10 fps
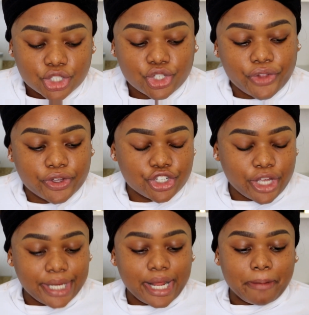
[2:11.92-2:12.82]
So the
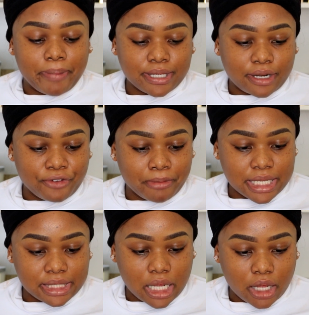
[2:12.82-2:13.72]
shade I picked up for
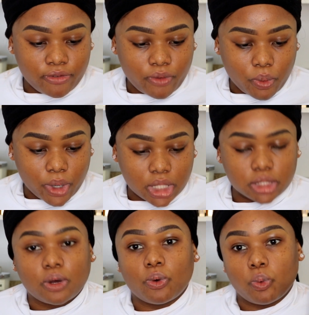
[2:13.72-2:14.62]
myself
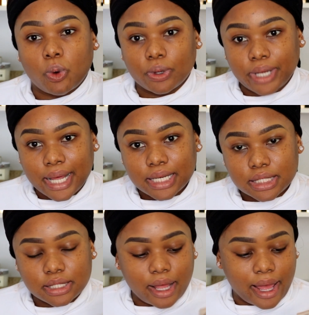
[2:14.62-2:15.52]
was Walnut,